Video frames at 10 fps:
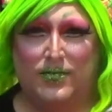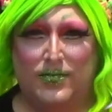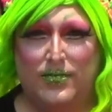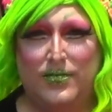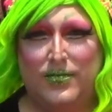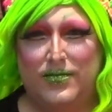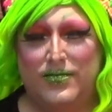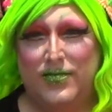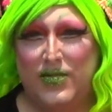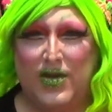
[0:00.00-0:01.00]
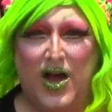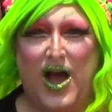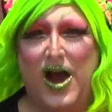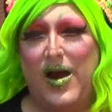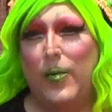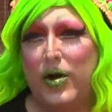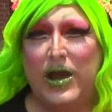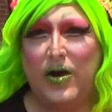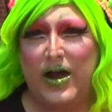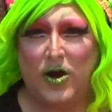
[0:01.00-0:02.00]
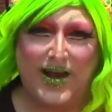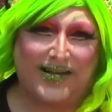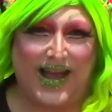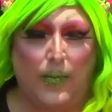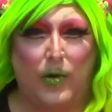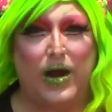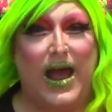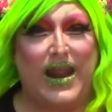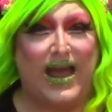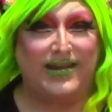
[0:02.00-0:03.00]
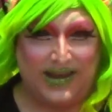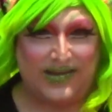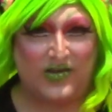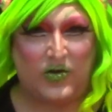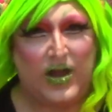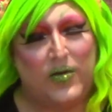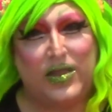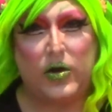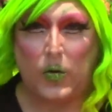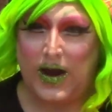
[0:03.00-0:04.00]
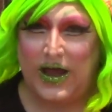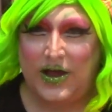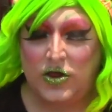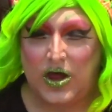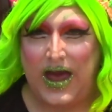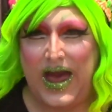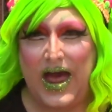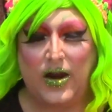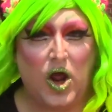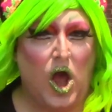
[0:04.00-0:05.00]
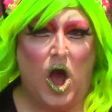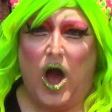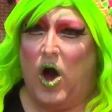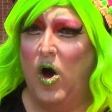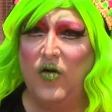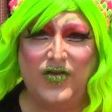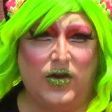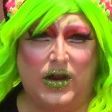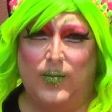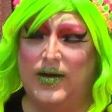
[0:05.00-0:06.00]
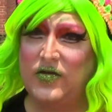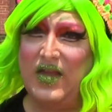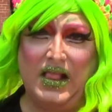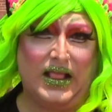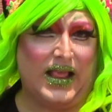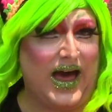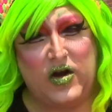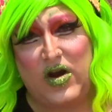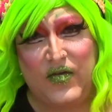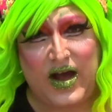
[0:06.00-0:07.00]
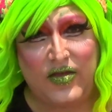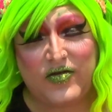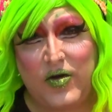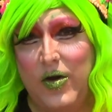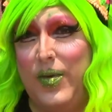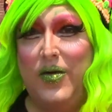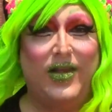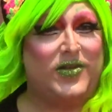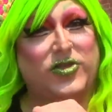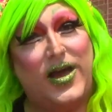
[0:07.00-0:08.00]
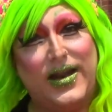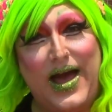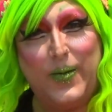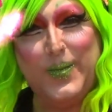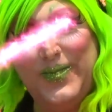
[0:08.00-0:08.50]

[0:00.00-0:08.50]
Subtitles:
Alright, we're here at our next stop. We're at Idea Studio in the Grange, and hopefully you can hear a lot of traffic on this road, but let's go check it out.